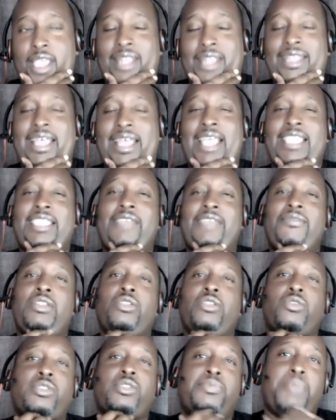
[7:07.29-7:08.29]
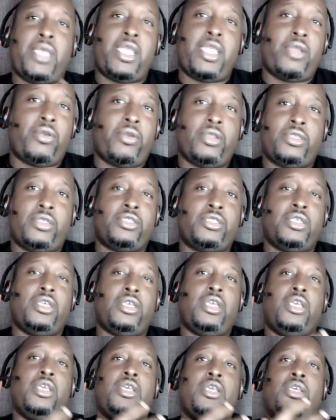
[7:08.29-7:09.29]
and not giving those parents
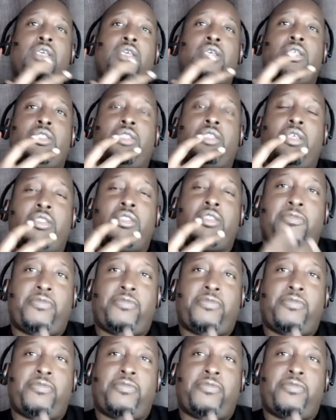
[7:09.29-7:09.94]
the,